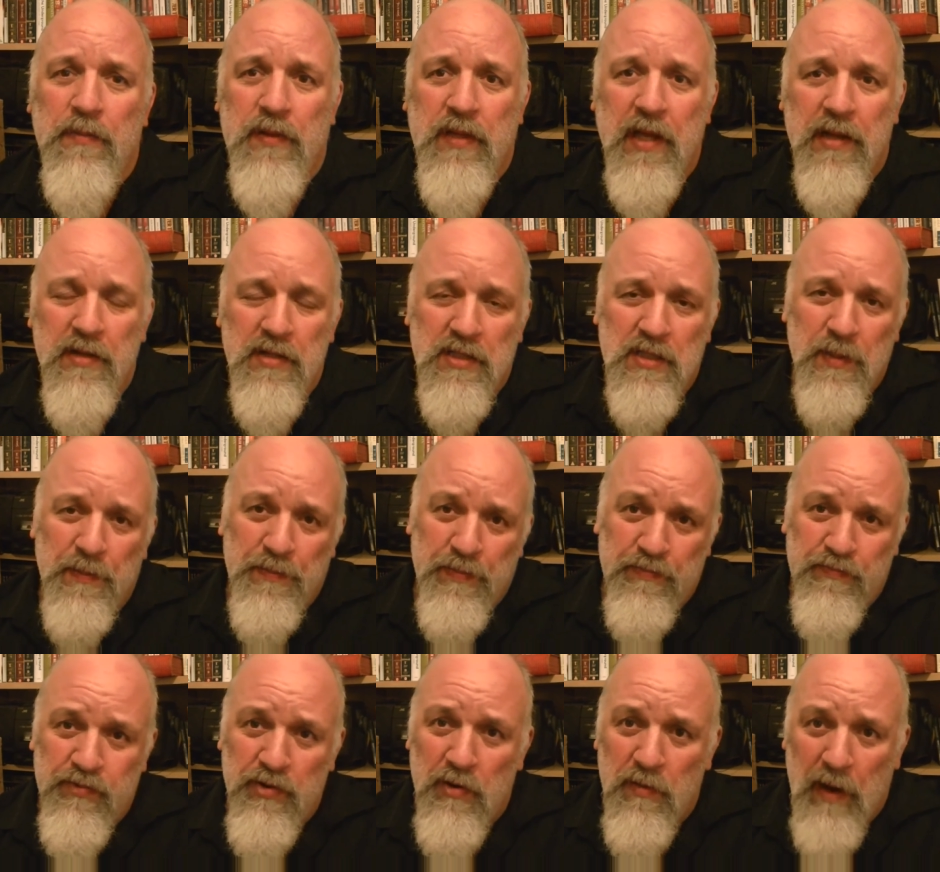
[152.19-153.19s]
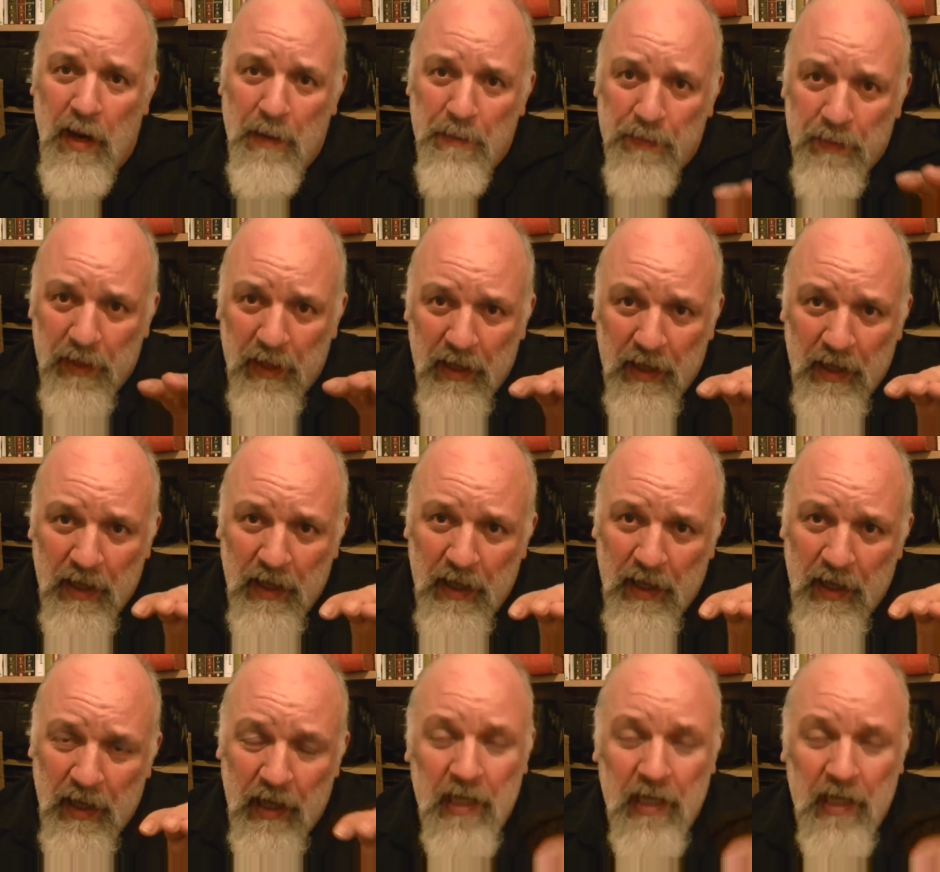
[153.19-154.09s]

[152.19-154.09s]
they used to brew up uh,